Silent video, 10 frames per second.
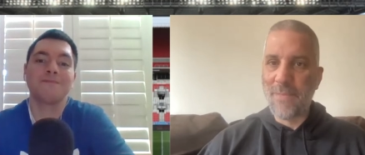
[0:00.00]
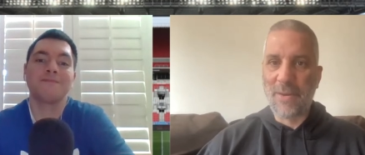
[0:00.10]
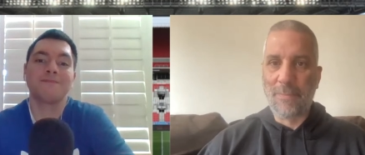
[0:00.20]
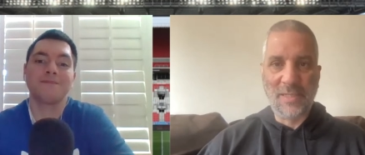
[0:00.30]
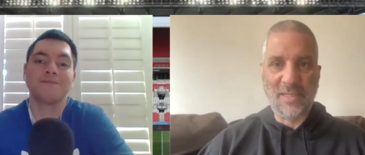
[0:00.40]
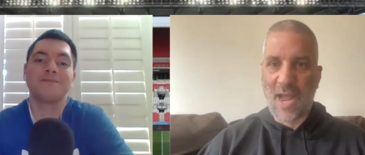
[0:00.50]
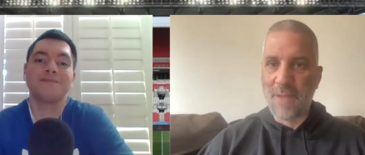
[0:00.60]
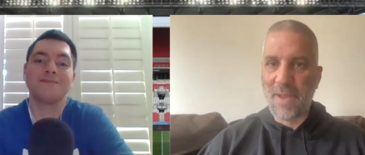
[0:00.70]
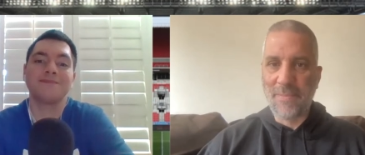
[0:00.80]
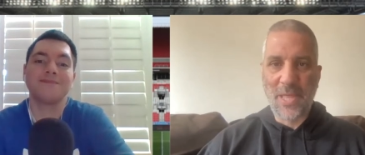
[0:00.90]
Speaker 1: in a month's
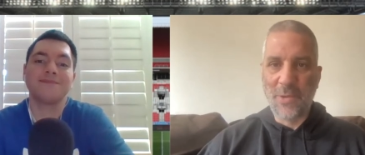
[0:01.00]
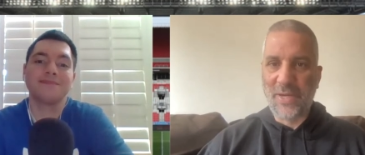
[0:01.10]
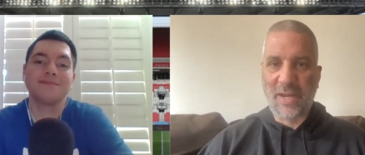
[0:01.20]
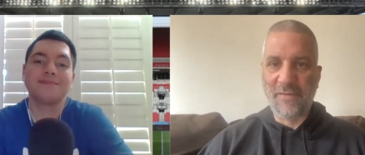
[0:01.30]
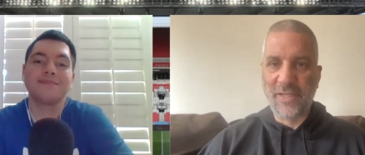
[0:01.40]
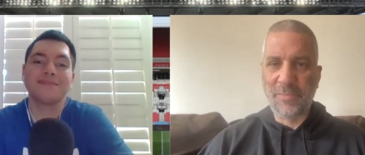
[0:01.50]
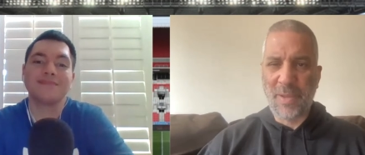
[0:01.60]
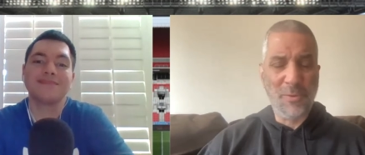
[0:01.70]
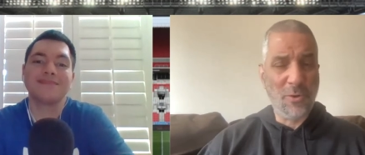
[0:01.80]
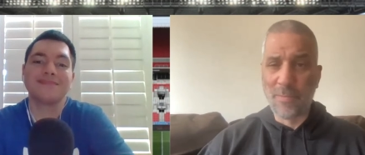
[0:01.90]
time, maybe they would convince
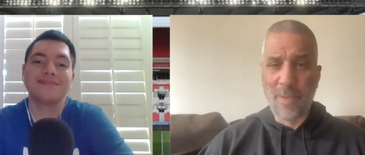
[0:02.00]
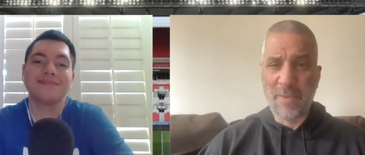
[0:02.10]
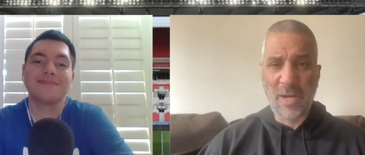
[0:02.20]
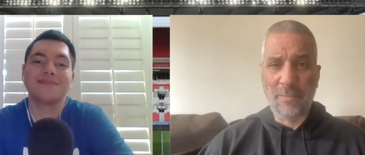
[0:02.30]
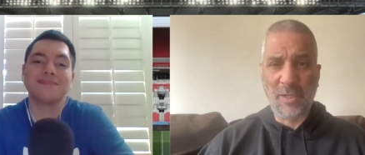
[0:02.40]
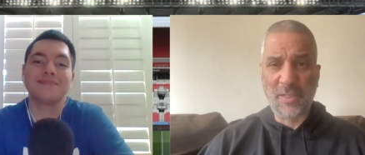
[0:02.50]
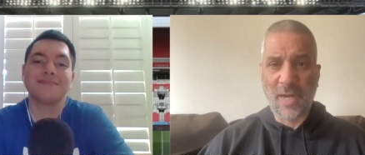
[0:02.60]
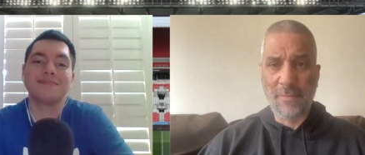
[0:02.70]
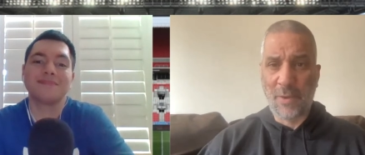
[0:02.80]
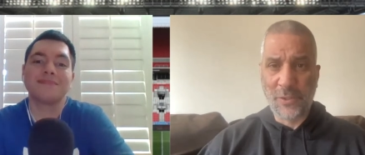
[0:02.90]
people, or maybe in a month's
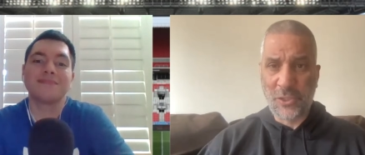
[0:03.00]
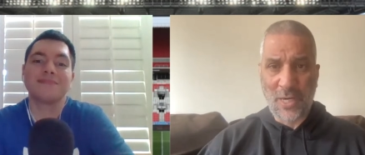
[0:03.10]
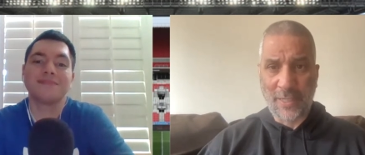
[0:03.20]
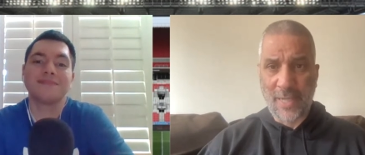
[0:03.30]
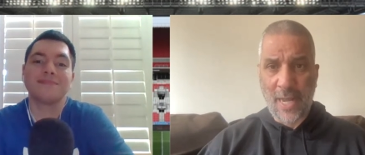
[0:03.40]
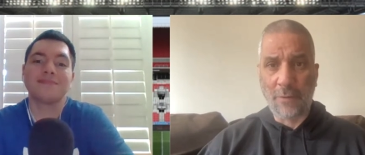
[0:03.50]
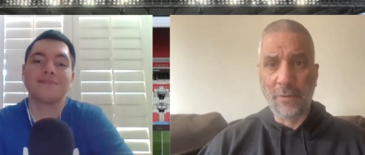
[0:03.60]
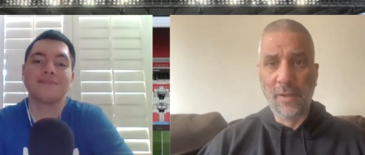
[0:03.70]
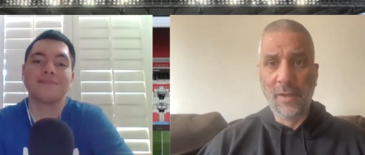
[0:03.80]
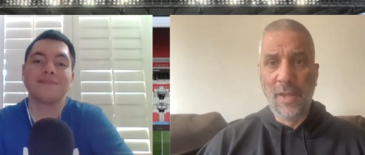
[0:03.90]
time, they would shut it down
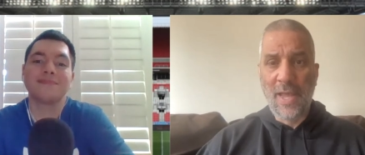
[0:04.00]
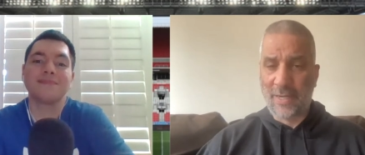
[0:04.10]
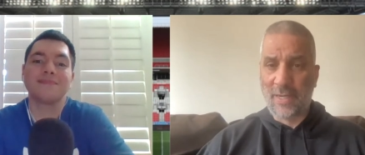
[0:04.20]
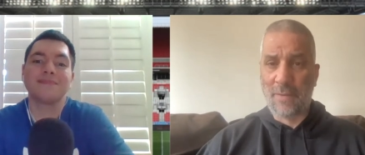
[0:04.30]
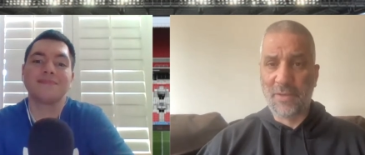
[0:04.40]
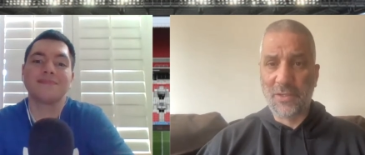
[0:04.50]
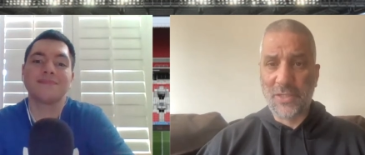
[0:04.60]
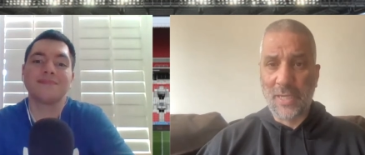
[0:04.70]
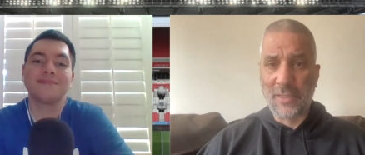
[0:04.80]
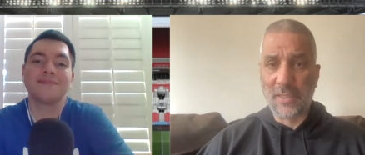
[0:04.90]
and come to their
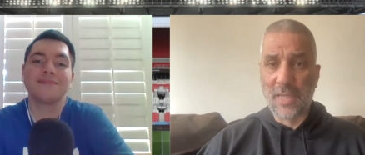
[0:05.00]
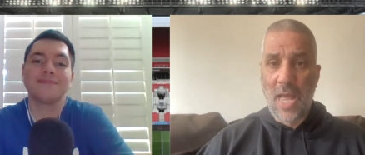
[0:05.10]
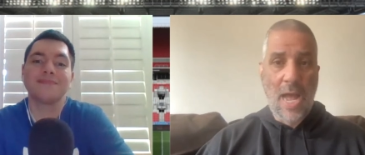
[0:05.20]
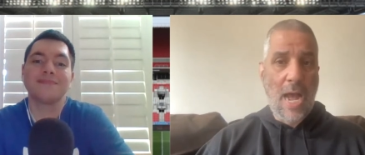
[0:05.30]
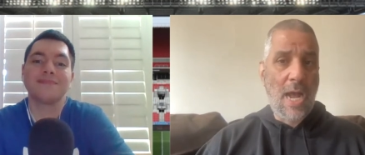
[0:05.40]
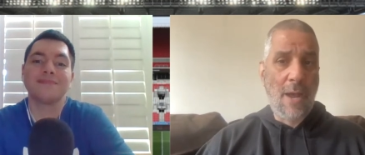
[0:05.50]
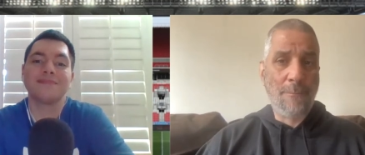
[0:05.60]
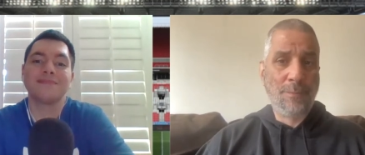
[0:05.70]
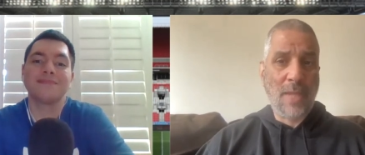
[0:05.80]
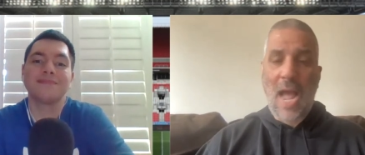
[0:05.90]
senses.
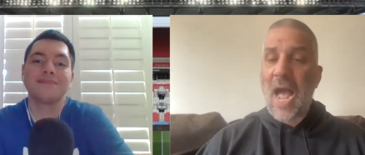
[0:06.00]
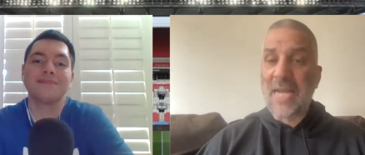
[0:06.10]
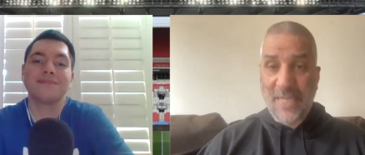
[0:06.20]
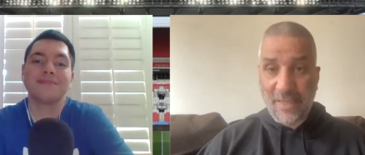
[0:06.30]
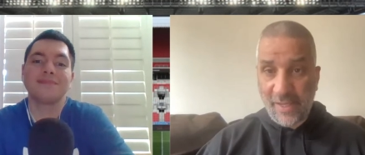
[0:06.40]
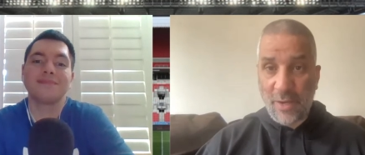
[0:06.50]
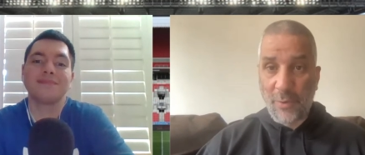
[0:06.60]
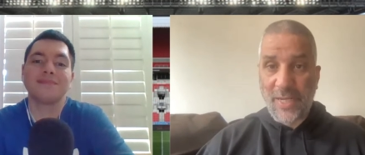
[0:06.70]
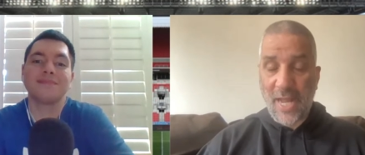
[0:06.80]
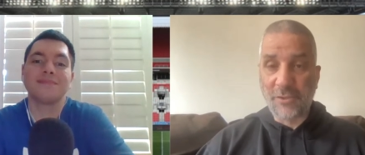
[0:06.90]
Um, I did think it
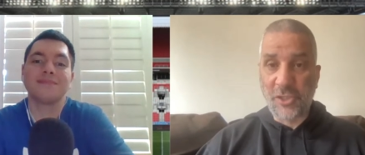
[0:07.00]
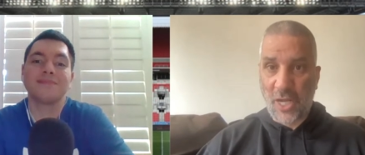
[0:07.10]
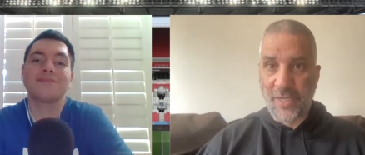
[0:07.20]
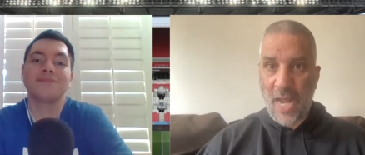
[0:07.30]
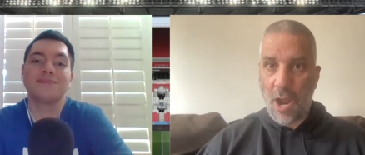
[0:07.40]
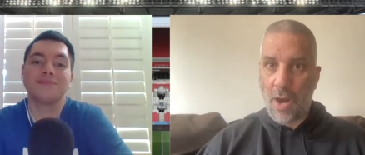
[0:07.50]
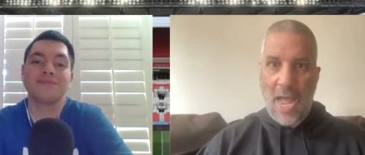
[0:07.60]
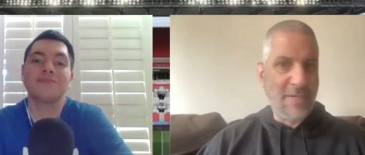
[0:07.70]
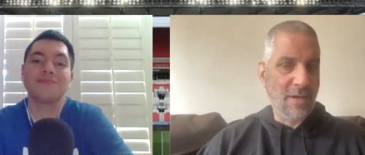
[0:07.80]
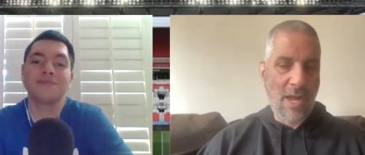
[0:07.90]
would get shut down.
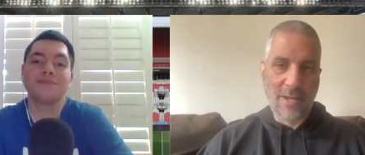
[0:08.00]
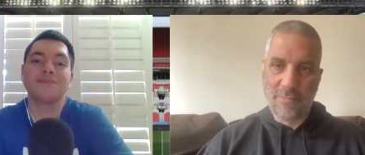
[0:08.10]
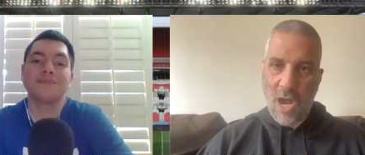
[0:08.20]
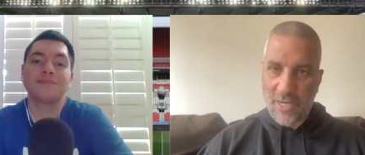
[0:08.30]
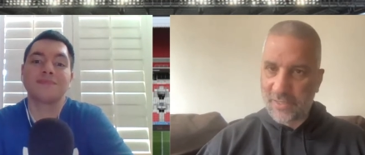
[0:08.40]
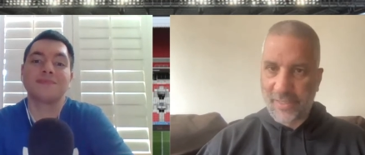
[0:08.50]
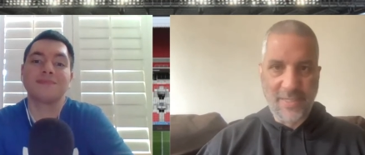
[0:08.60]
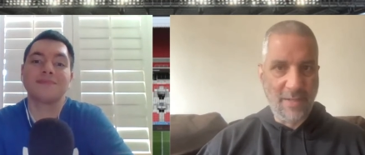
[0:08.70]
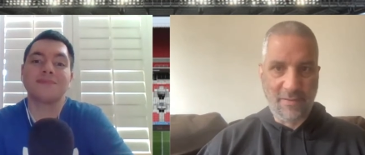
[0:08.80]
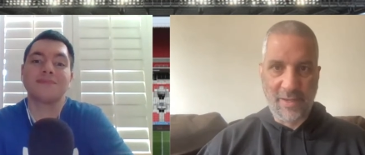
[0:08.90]
I, I honestly
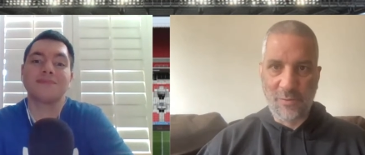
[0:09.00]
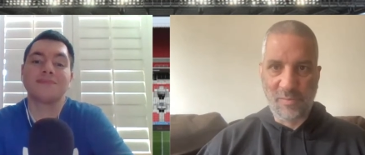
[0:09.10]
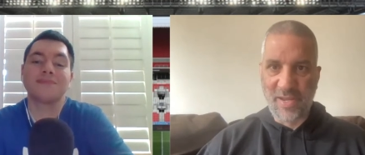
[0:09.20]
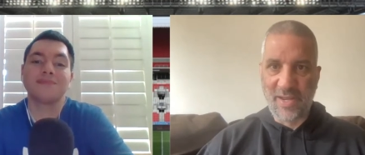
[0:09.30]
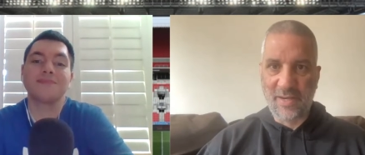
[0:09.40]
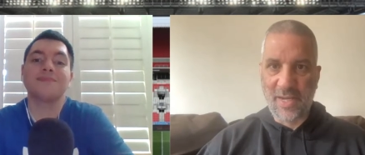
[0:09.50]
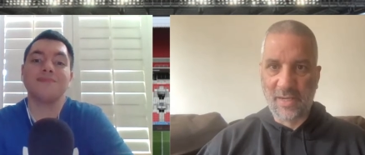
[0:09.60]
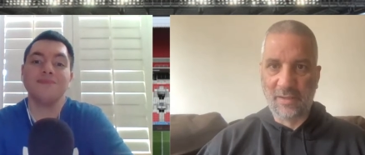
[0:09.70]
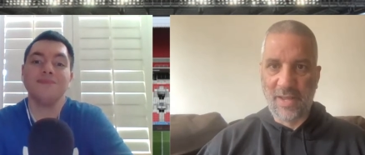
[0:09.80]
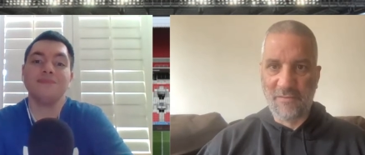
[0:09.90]
didn't think it would be in,
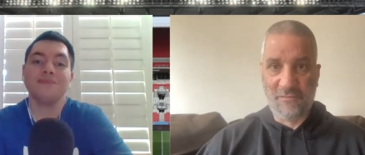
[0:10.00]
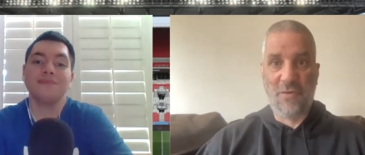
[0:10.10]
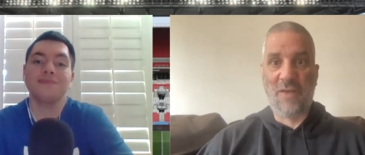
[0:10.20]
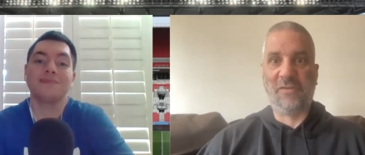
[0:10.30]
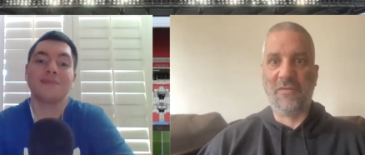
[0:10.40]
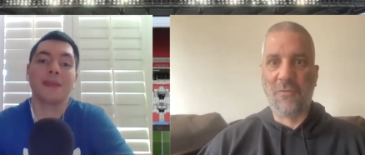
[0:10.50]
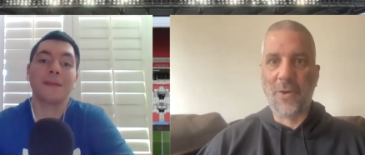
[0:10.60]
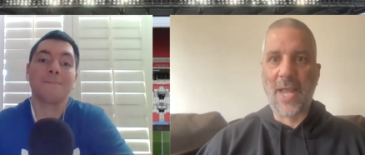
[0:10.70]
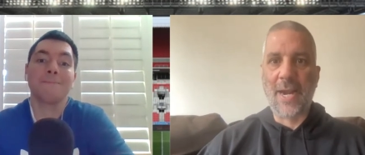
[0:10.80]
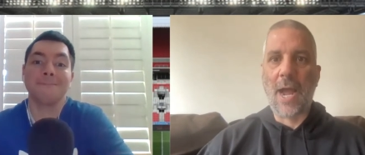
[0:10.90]
in roughly
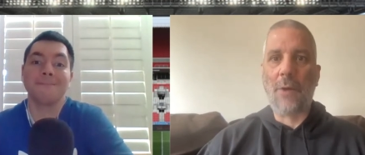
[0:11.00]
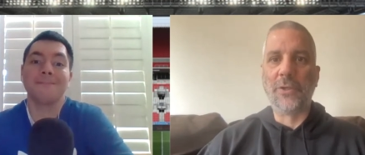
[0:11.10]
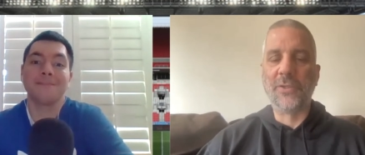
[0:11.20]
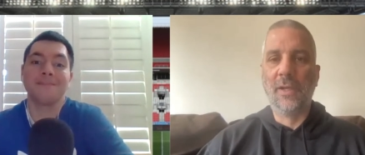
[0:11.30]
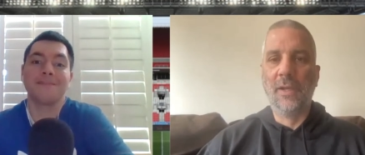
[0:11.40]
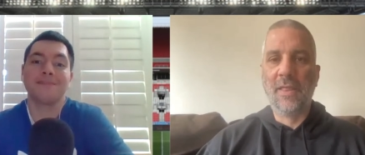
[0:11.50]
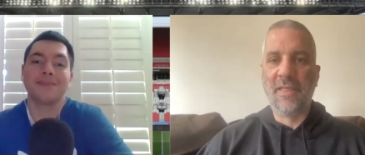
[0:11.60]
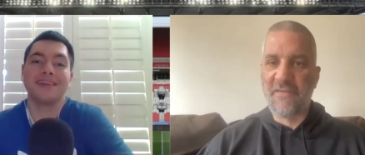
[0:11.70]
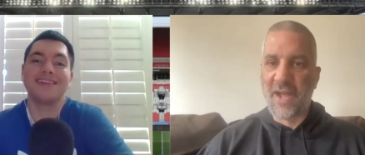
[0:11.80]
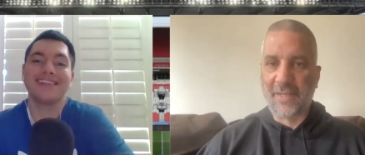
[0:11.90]
48 hours.
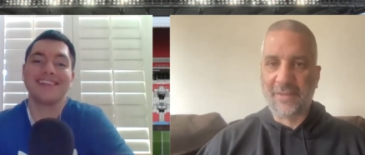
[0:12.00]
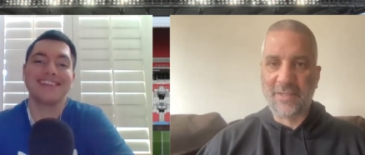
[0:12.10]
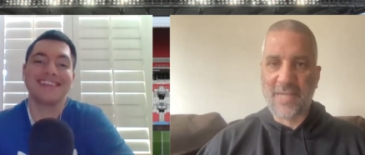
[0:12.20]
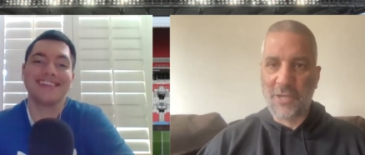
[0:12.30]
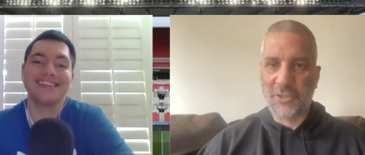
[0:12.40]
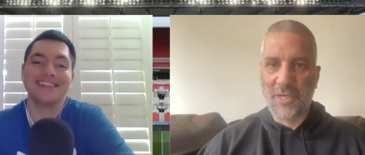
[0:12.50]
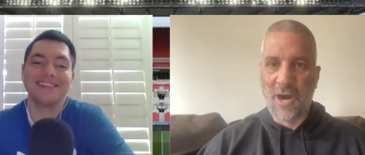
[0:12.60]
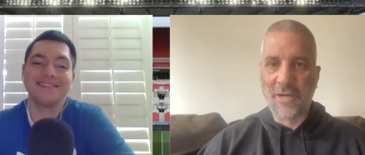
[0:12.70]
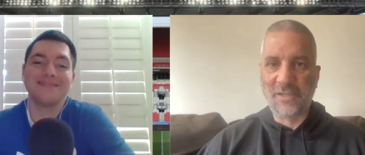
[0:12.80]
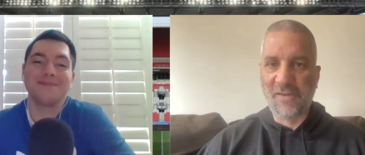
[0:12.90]
The fact that this House of
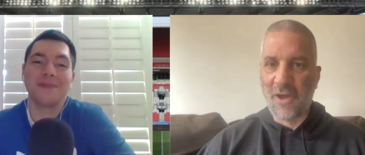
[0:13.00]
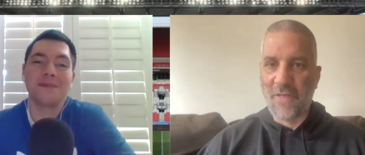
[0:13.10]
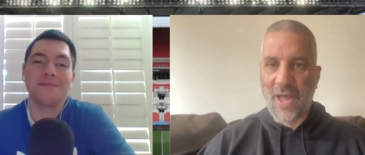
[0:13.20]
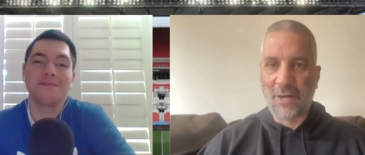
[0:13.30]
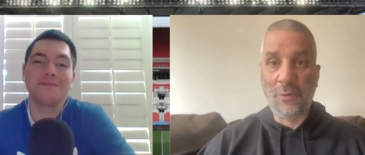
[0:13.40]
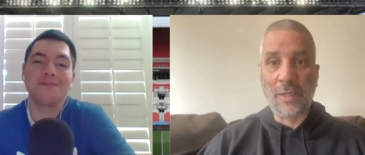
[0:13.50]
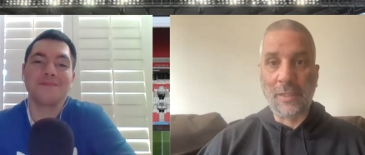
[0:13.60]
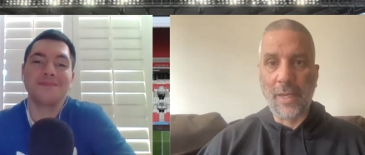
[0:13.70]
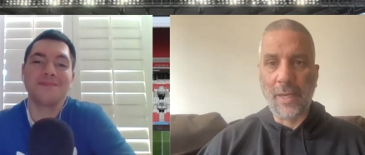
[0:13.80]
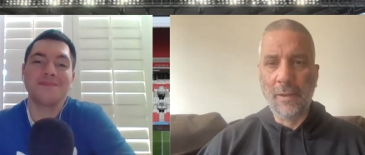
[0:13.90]
Cards fell that quickly